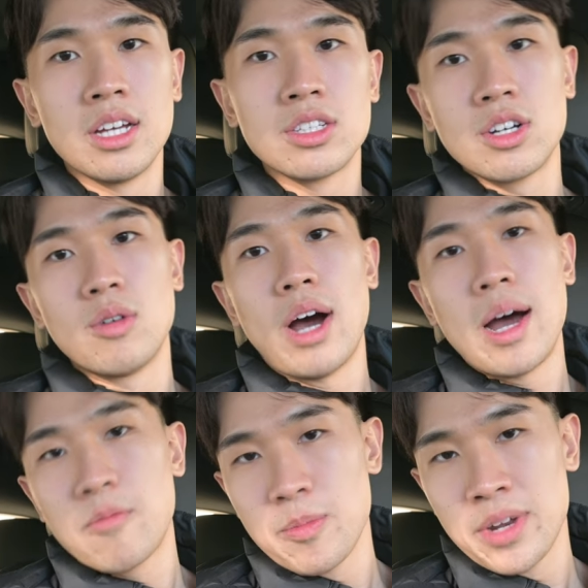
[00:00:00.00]
So
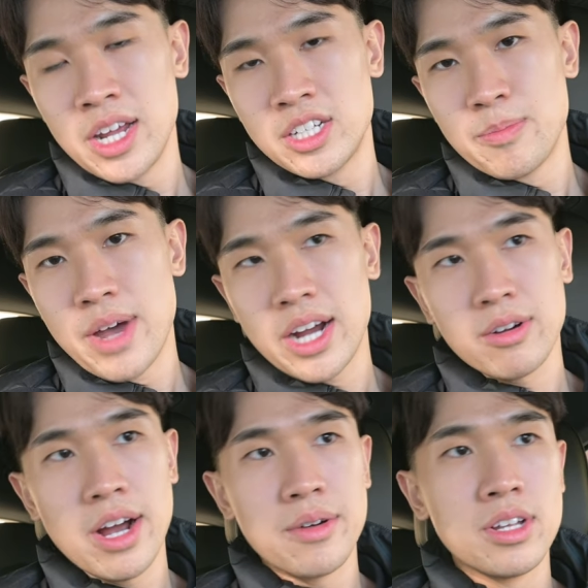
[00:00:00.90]
I'm from an Asian
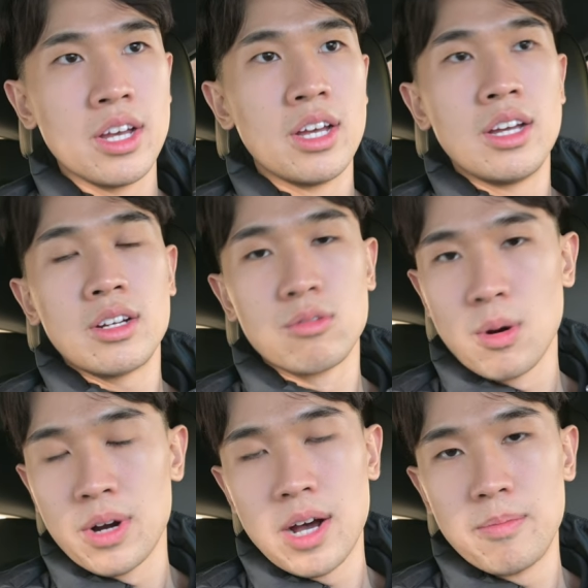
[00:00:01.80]
background,
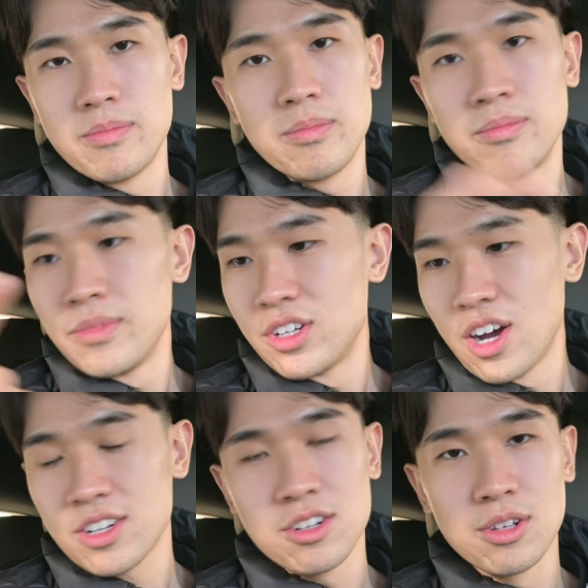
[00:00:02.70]
growing up,
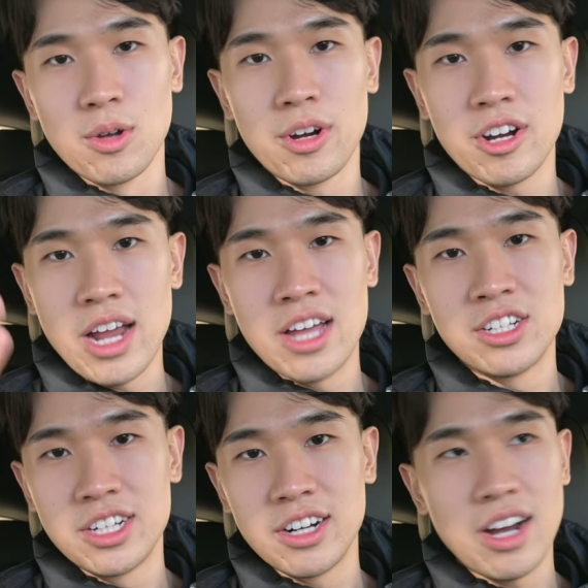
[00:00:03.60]
doctor, lawyer,
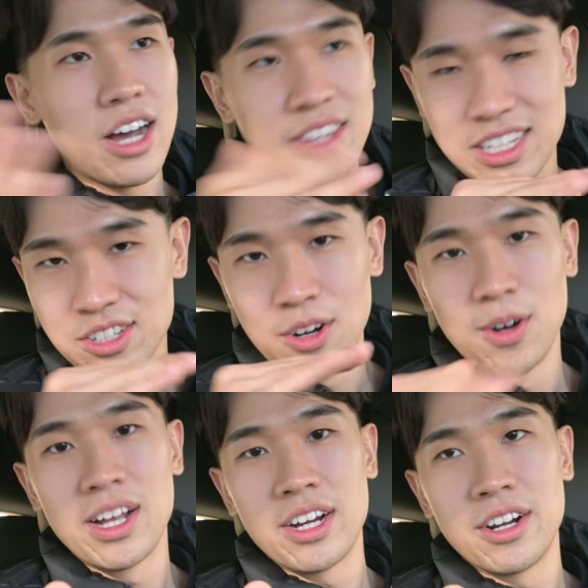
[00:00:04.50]
engineer. That's
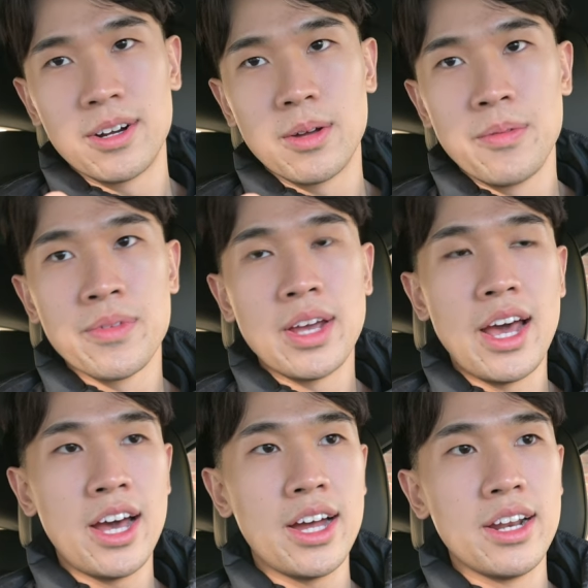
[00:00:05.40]
all I heard.
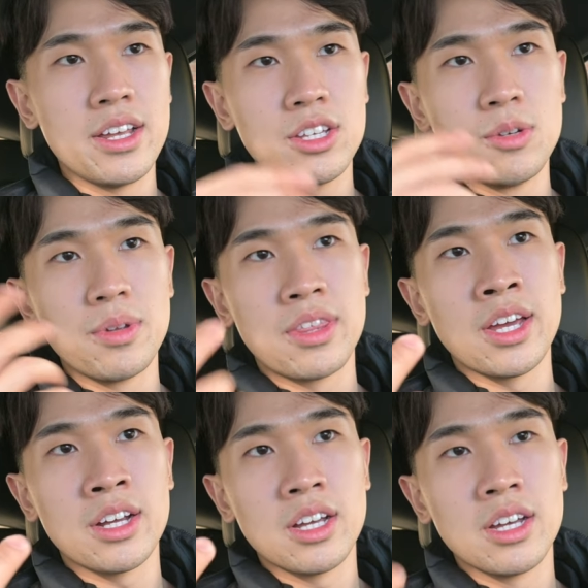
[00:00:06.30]
And you would
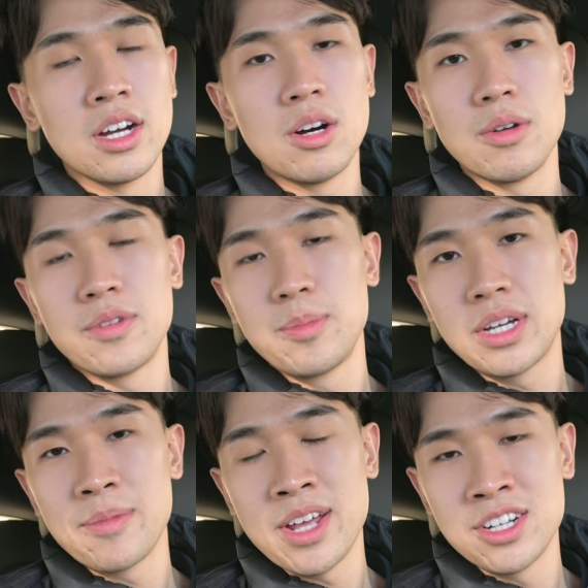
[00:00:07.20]
think, oh, if you
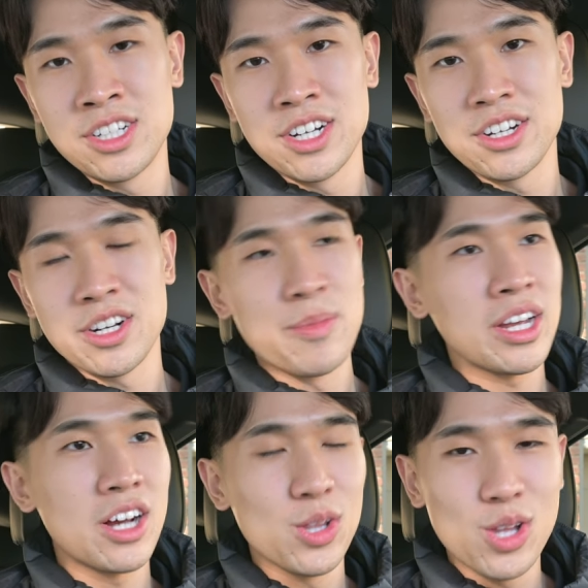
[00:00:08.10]
become an engineer, you're going to
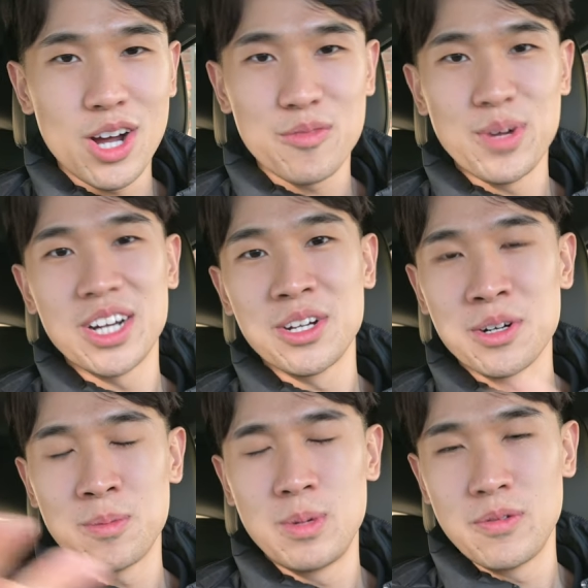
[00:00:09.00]
make a lot of money, you're
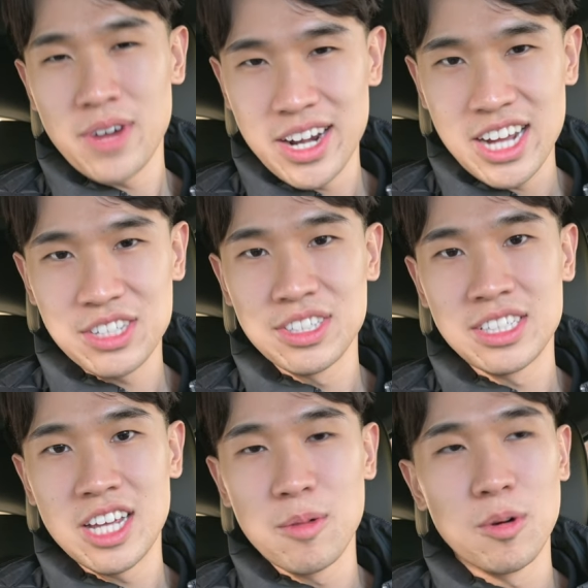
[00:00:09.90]
going to be financially
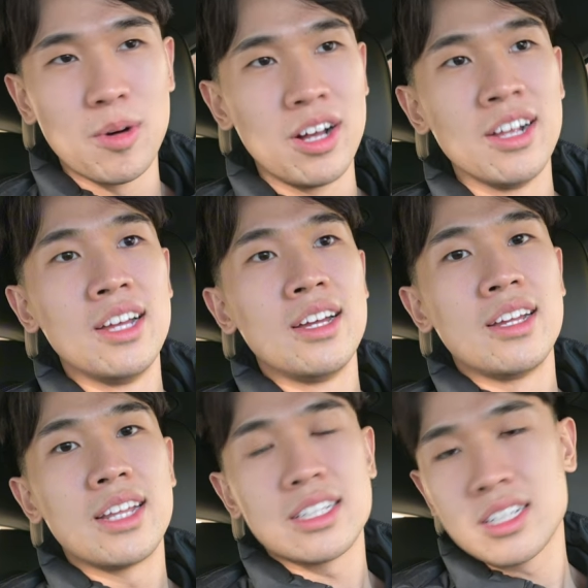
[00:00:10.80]
stable. Well,
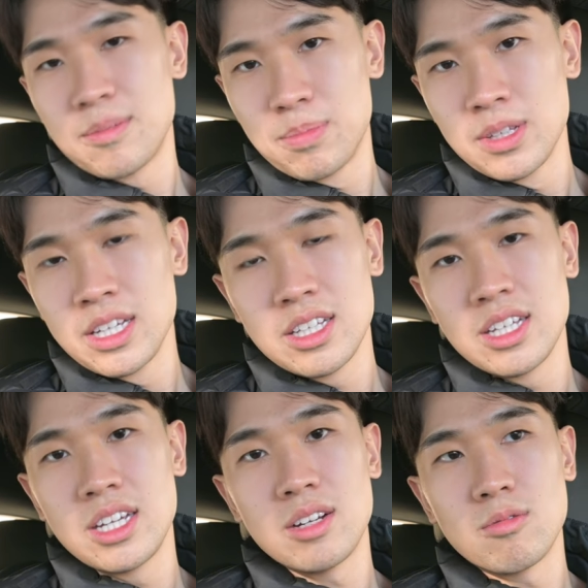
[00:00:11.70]
that's
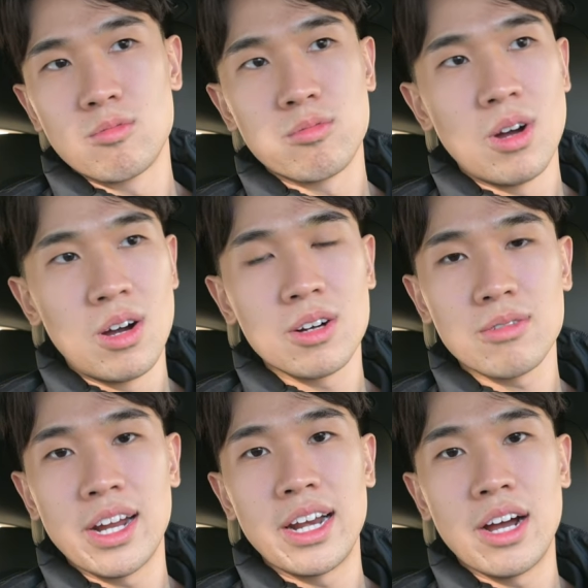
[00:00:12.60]
completely wrong
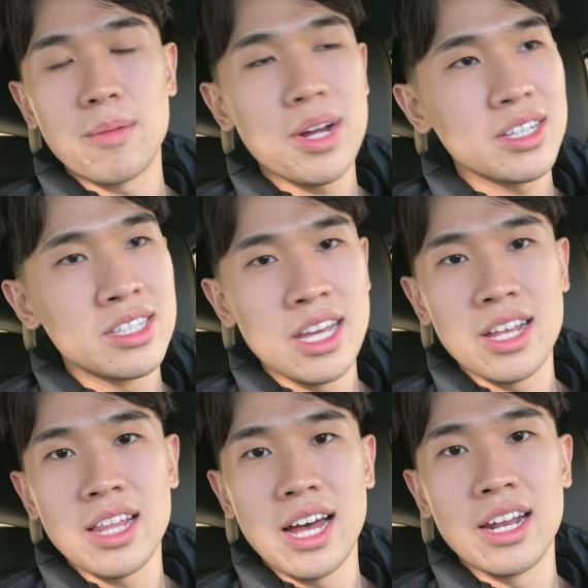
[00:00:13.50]
right now. I'm not
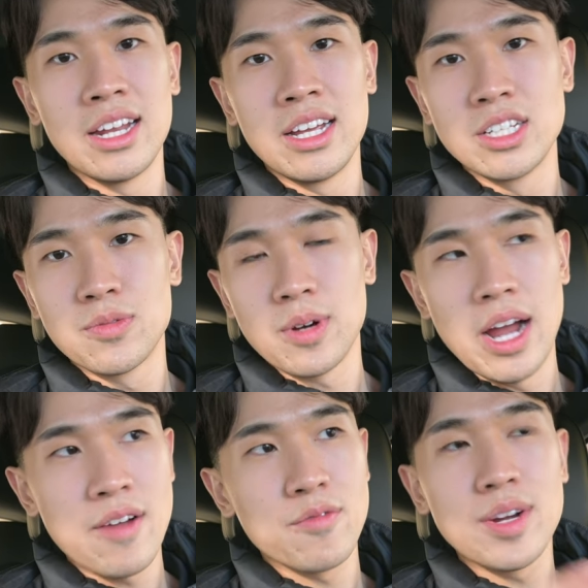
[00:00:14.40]
saying that it is for
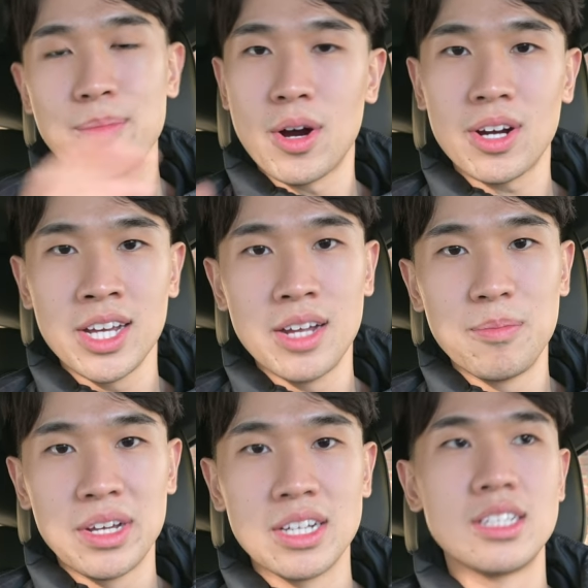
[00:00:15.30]
every
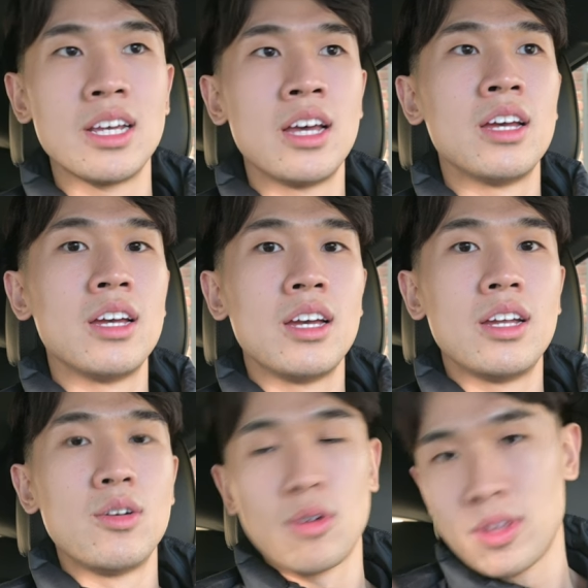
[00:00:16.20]
market, because
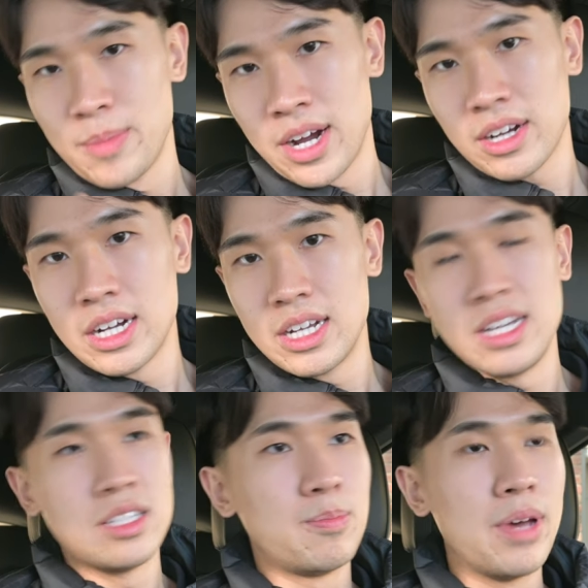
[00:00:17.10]
North America
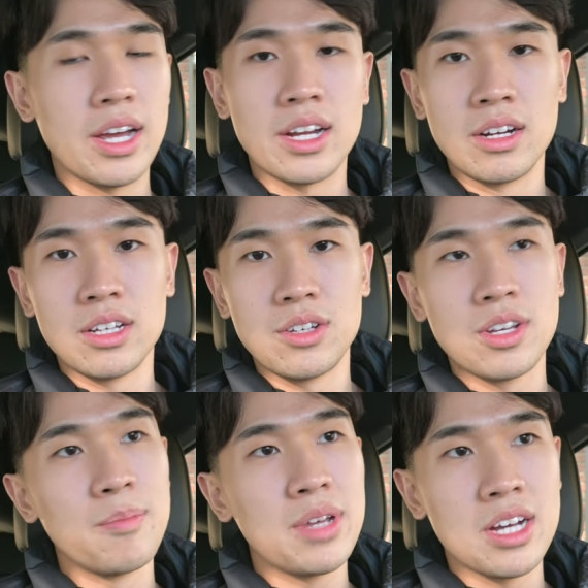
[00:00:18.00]
is big. You
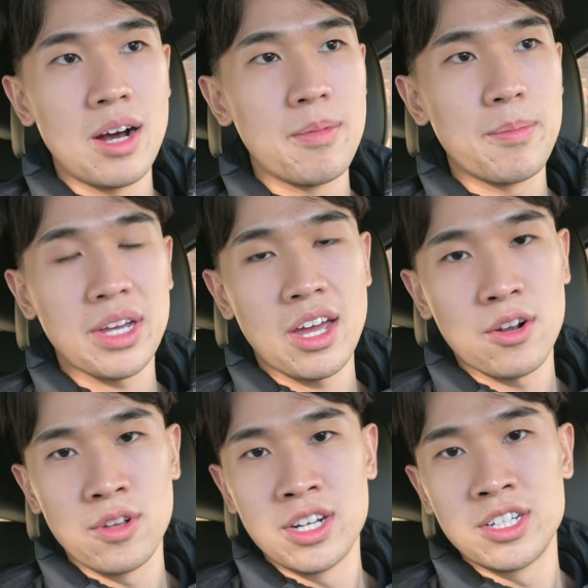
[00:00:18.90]
can become a
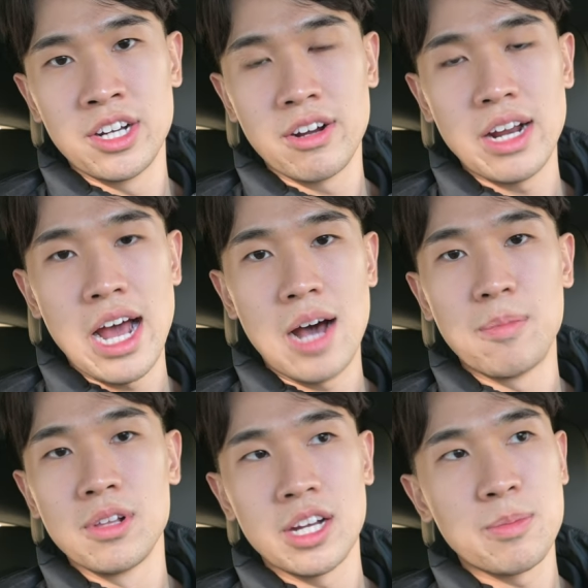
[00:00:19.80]
mechanical engineer at
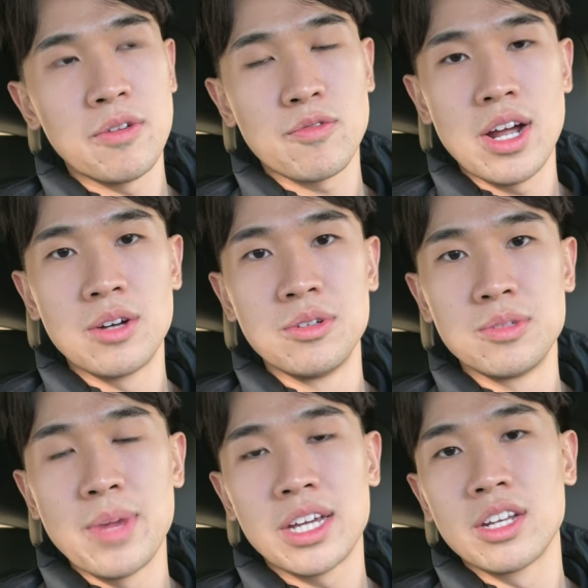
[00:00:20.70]
Apple, like my friend
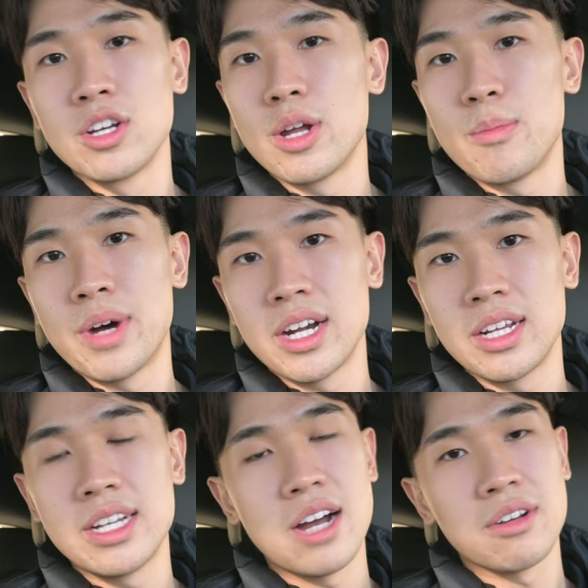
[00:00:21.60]
who's making good
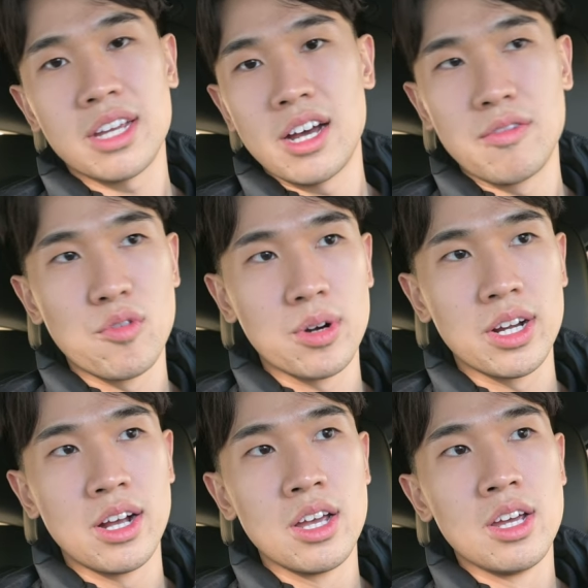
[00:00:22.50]
money down in California.